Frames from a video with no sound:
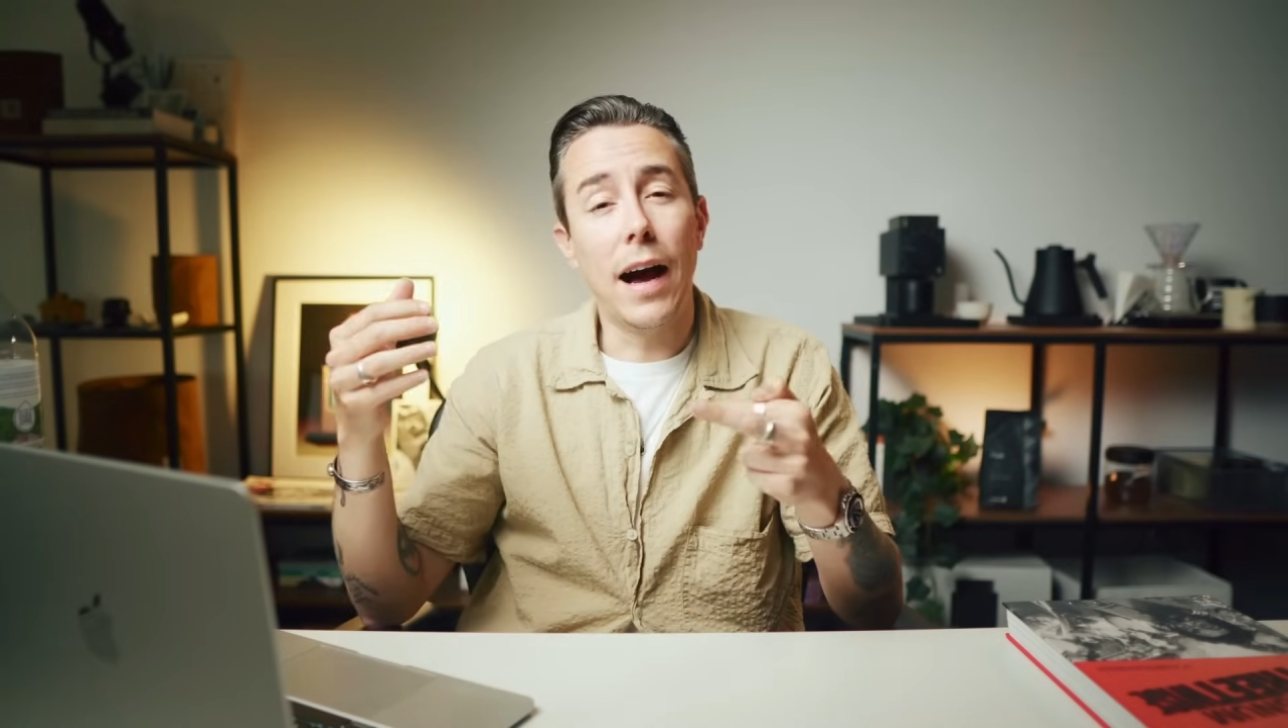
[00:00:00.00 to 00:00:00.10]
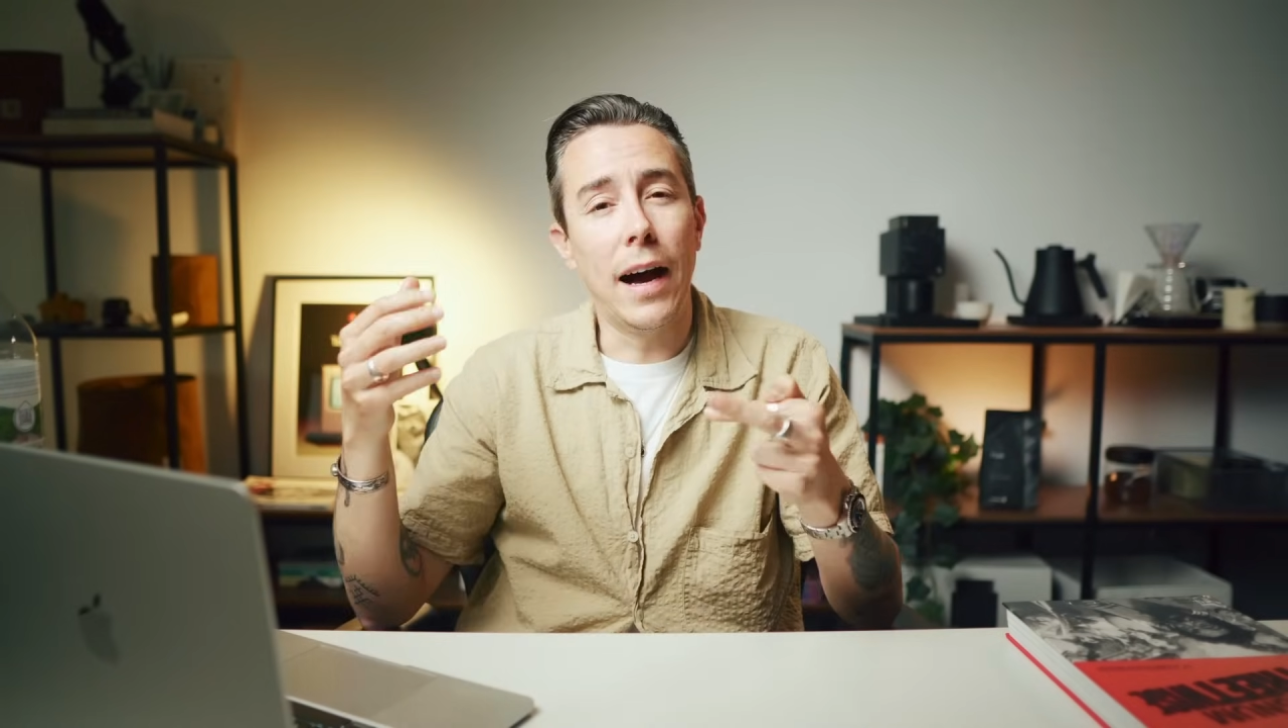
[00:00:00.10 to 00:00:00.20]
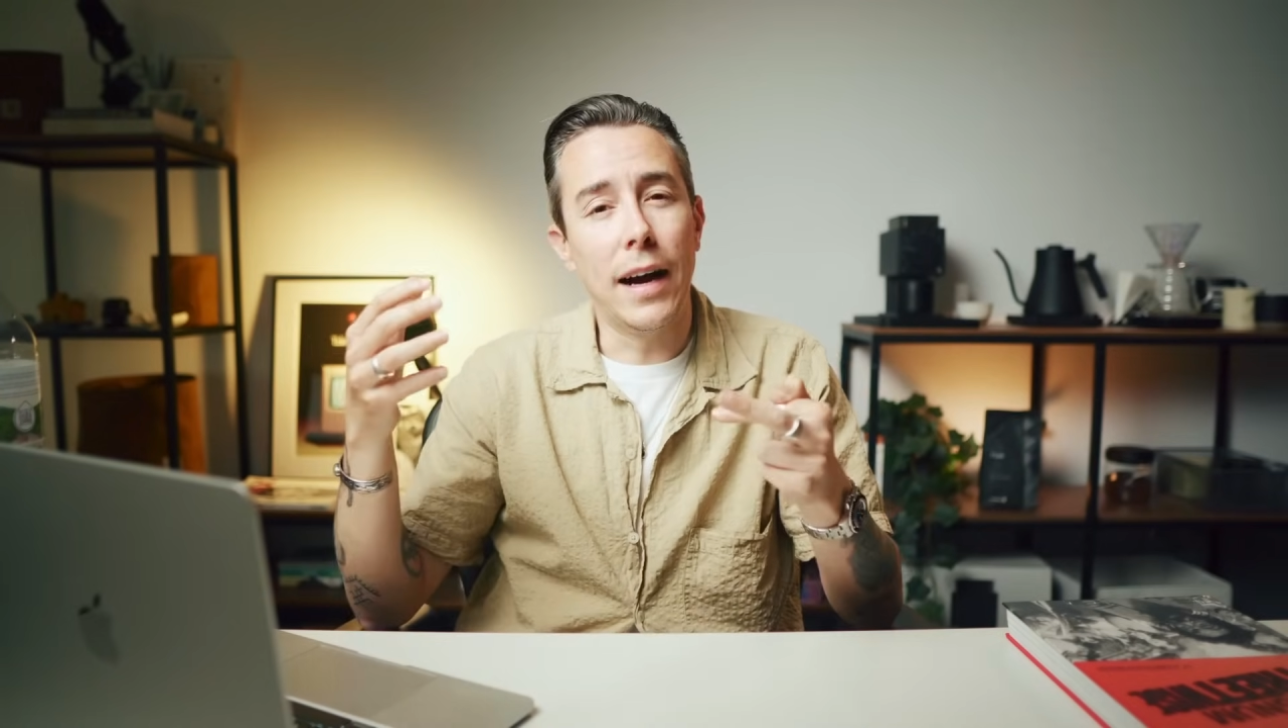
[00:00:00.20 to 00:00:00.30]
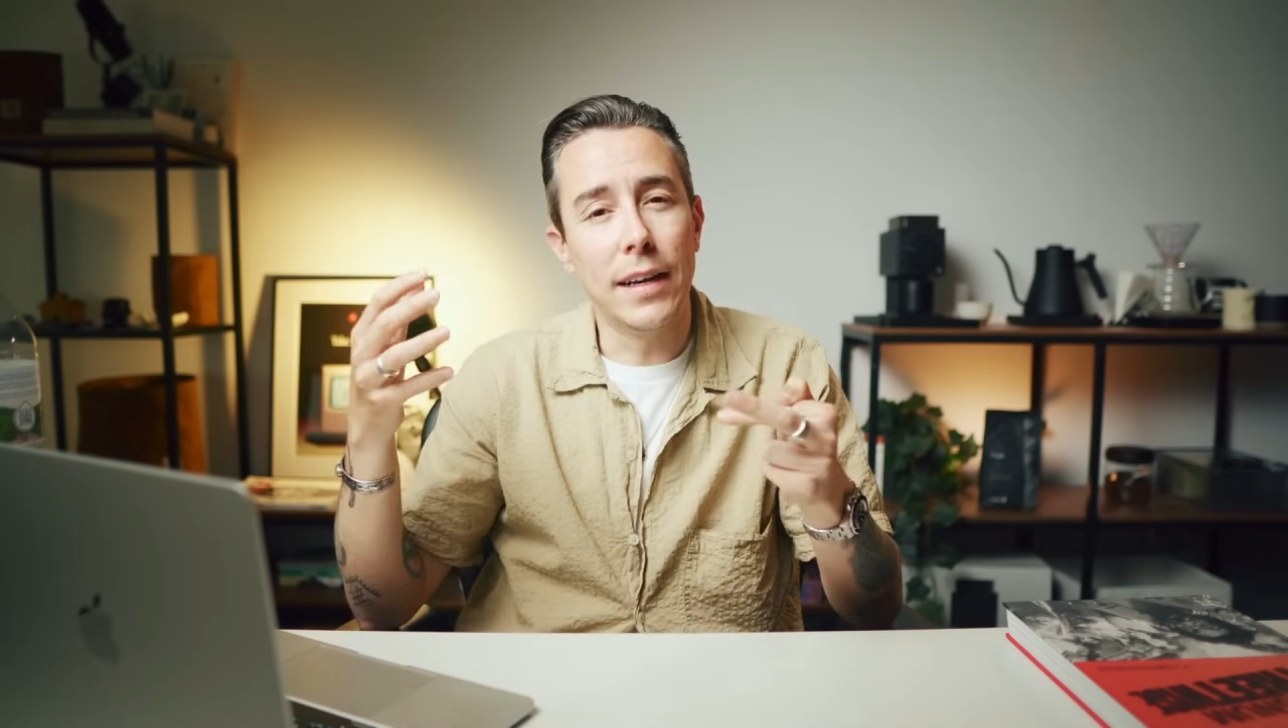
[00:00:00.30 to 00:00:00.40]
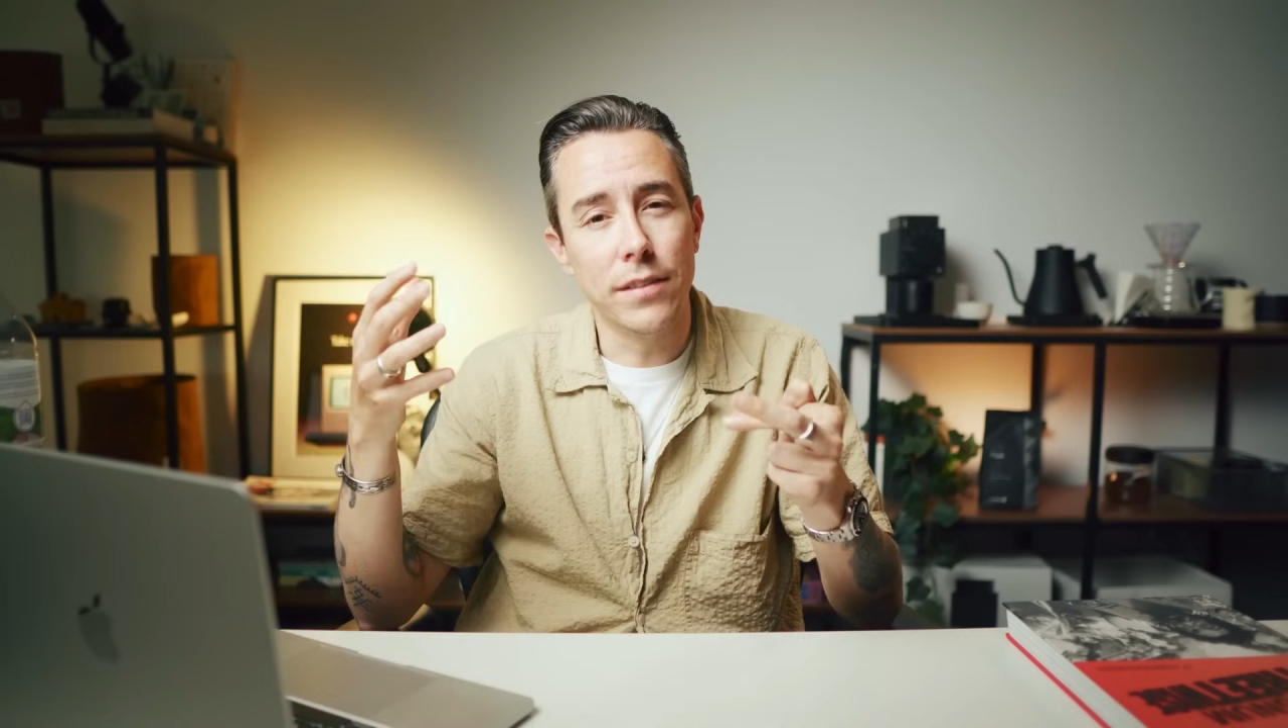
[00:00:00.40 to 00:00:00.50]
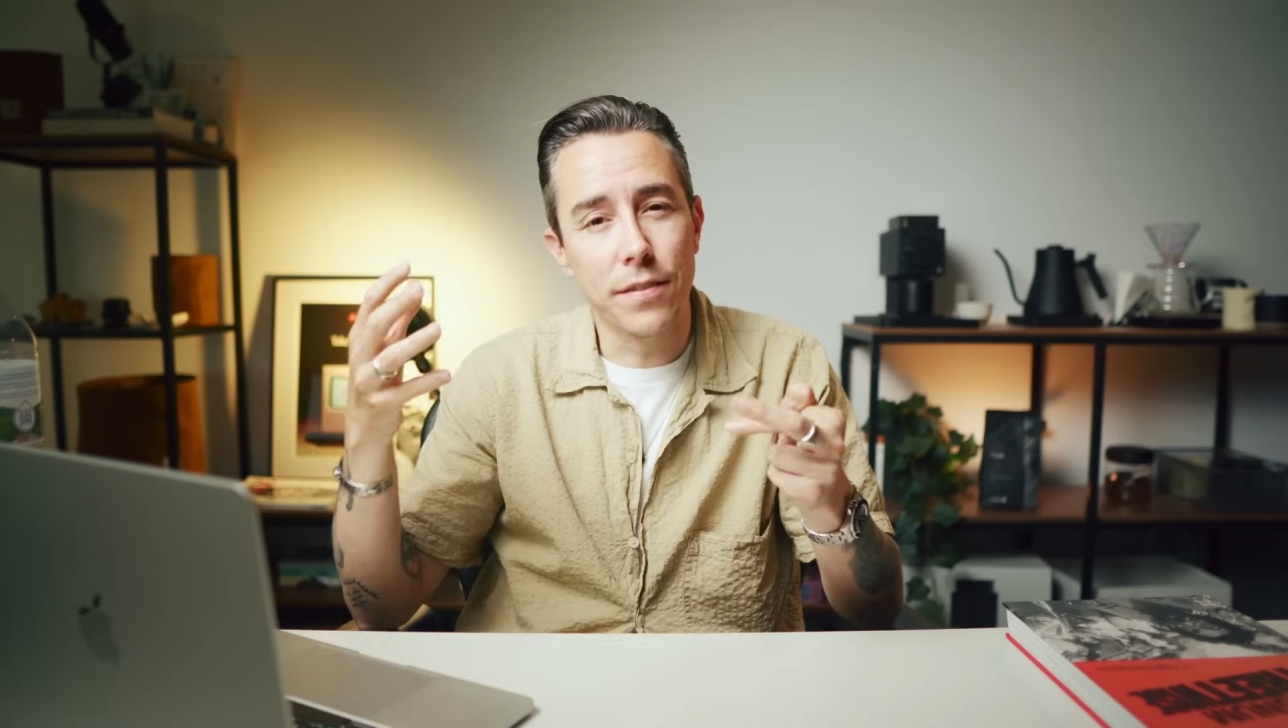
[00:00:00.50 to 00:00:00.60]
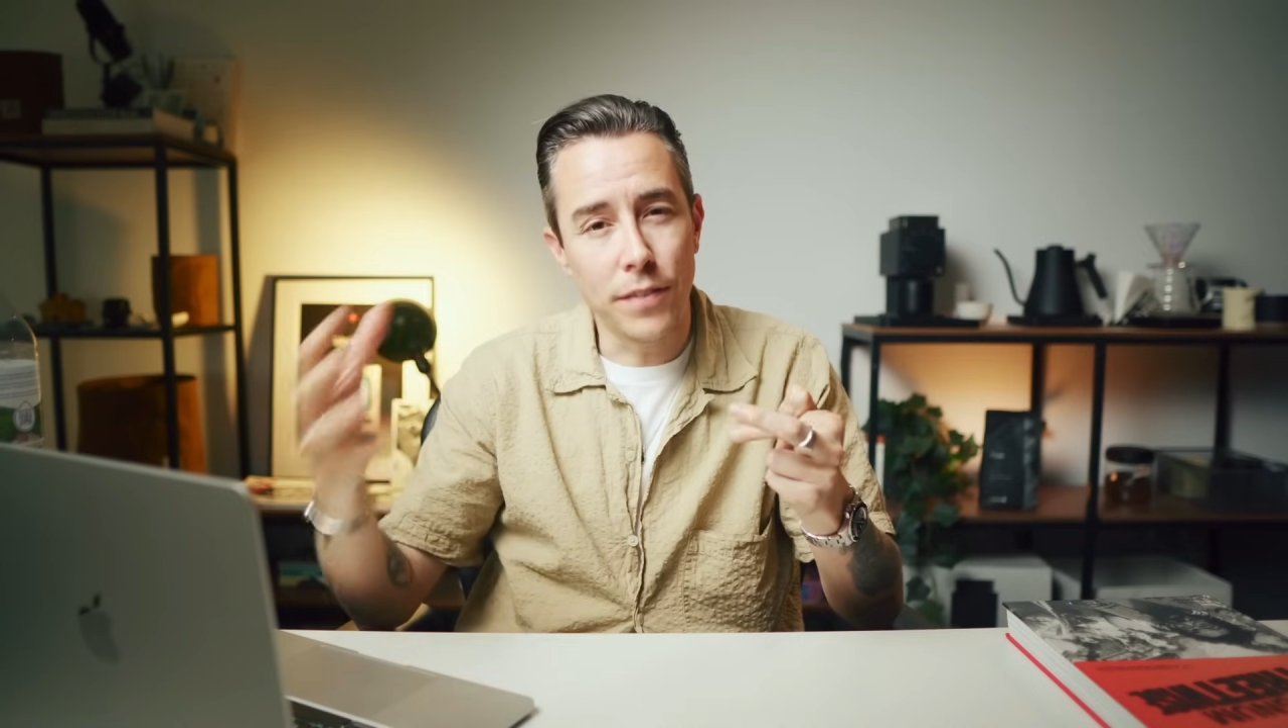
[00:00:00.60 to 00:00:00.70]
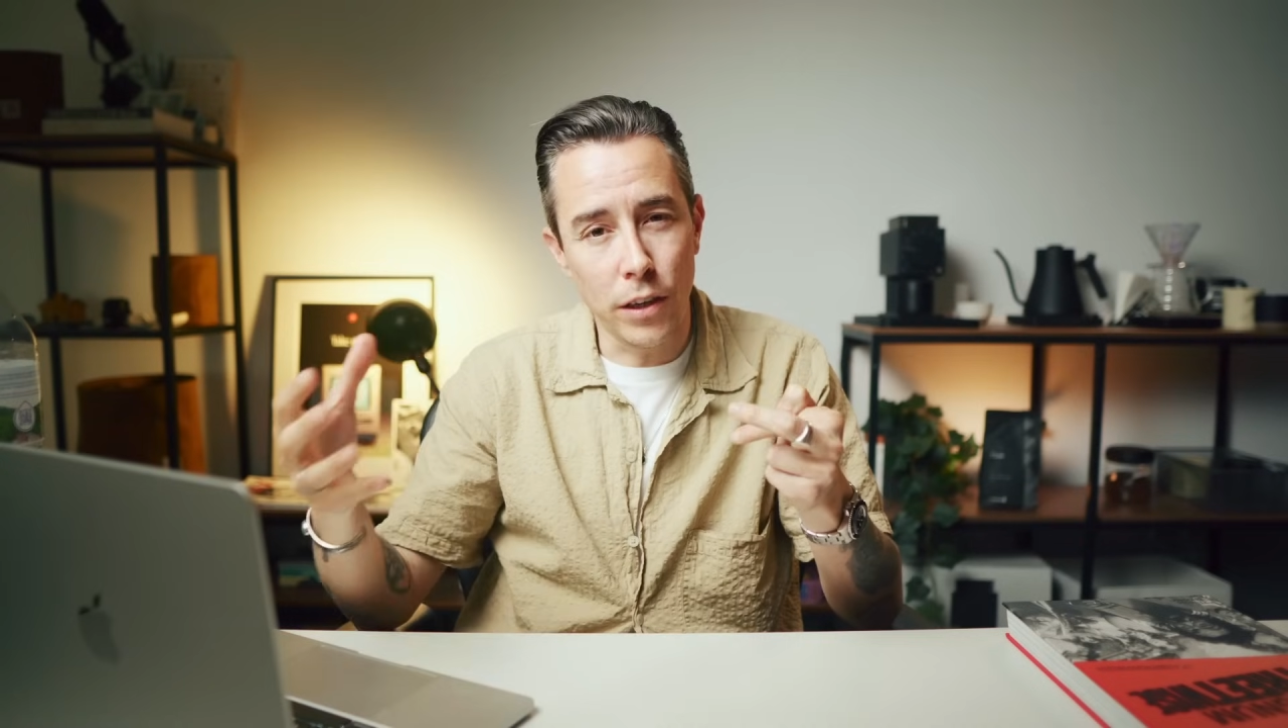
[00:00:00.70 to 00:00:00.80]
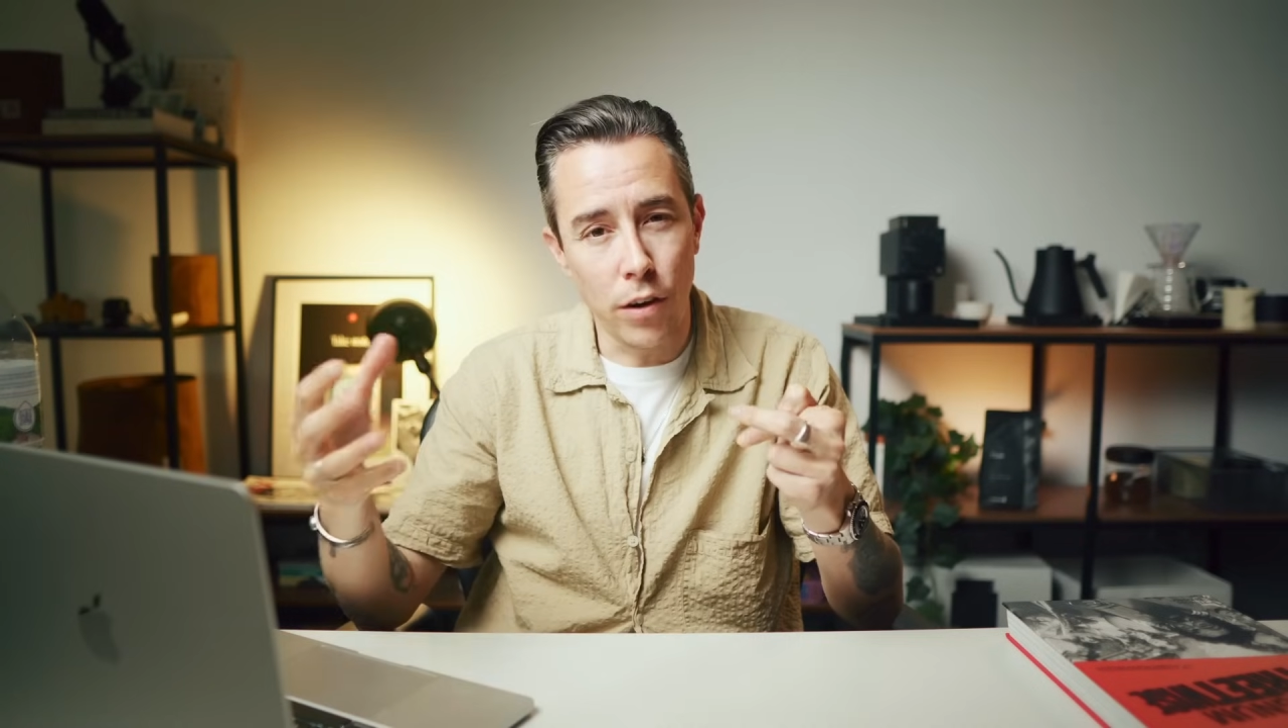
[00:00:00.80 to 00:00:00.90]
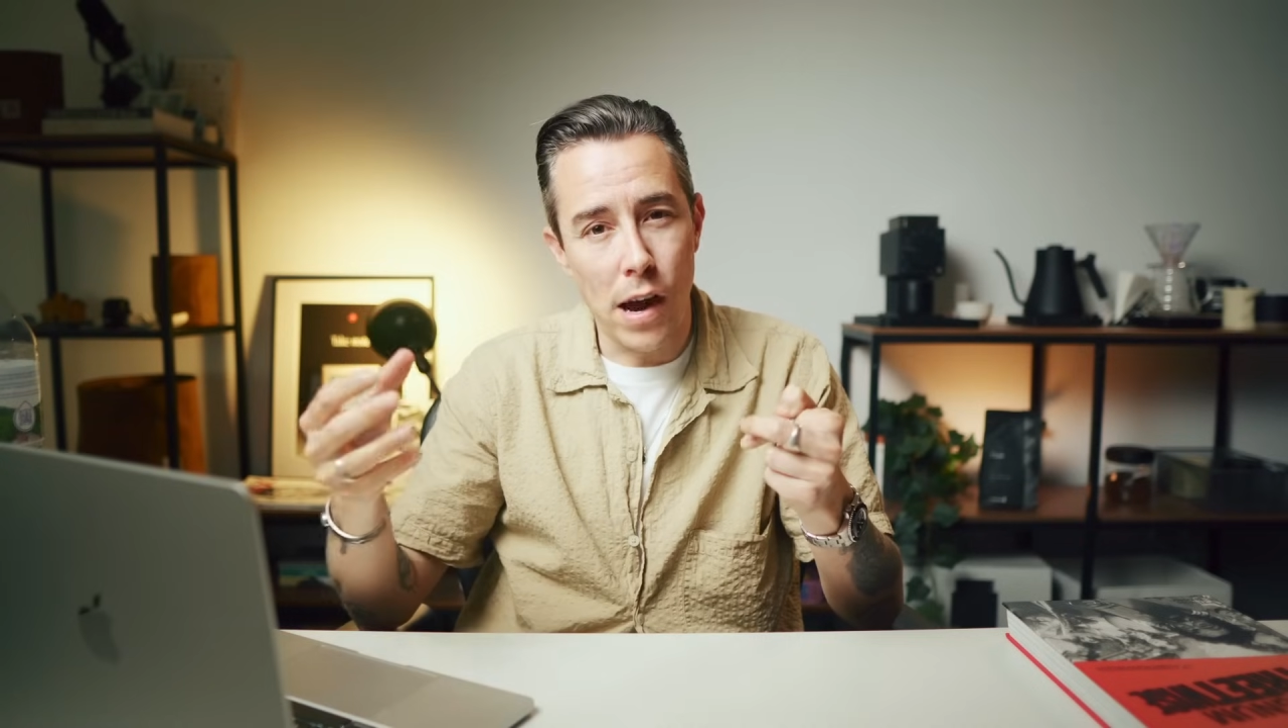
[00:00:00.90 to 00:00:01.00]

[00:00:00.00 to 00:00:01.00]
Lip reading: and figure